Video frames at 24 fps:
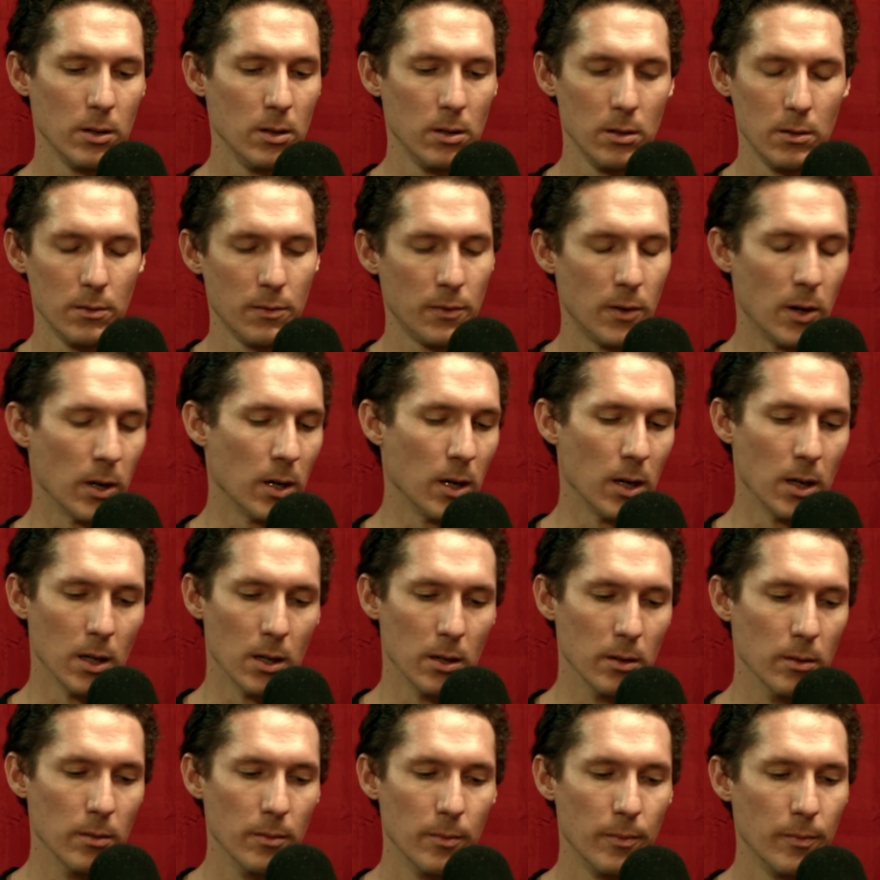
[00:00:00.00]

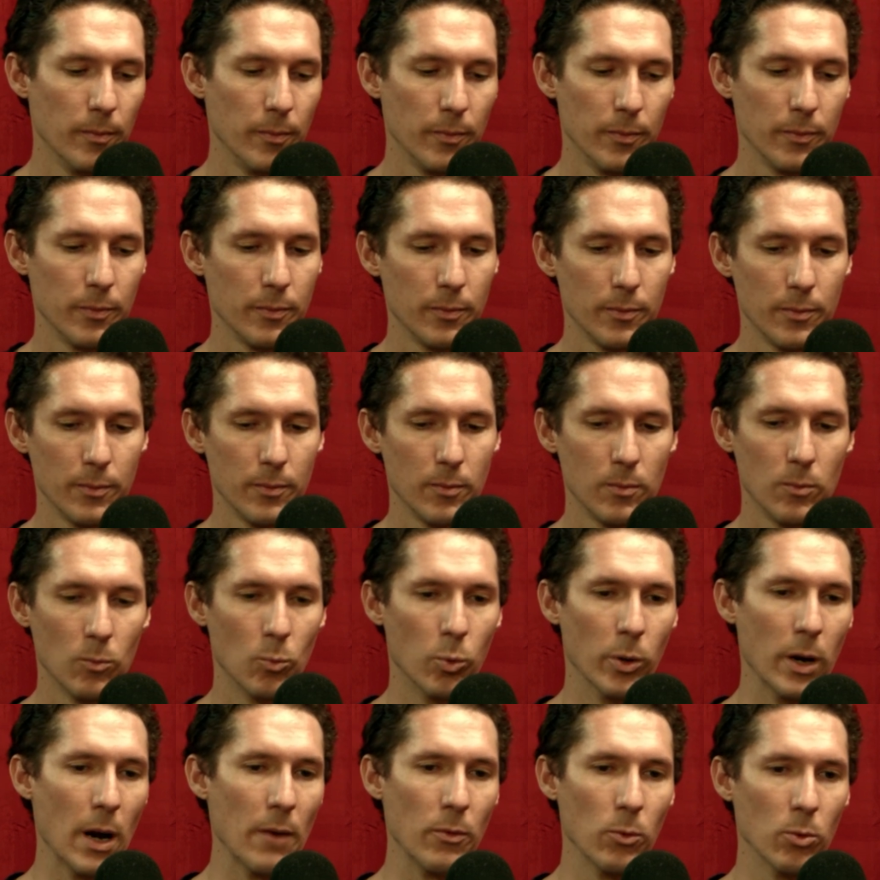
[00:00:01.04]
fucking
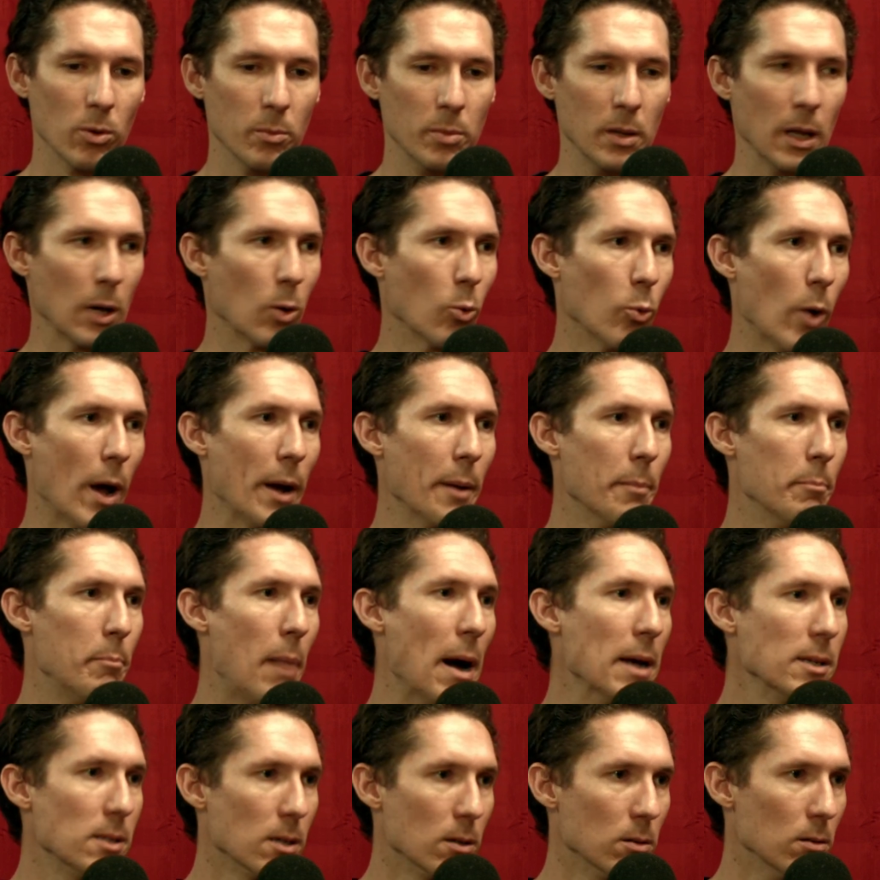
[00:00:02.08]
whatever it would be like ride a
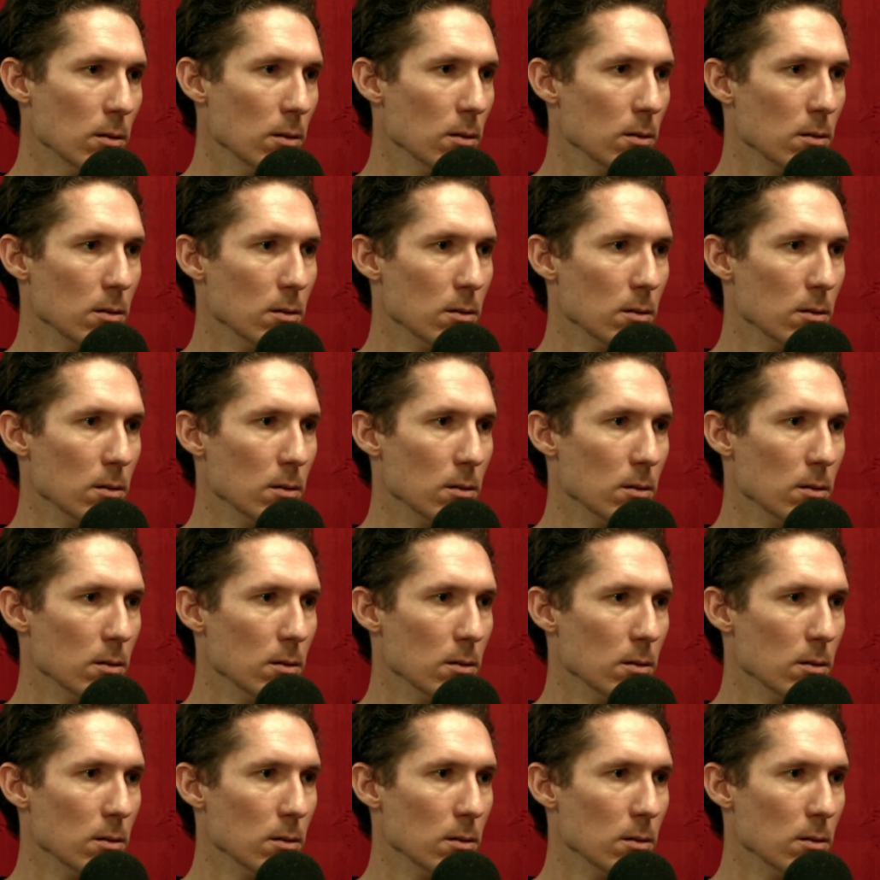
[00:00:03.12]
bicycle.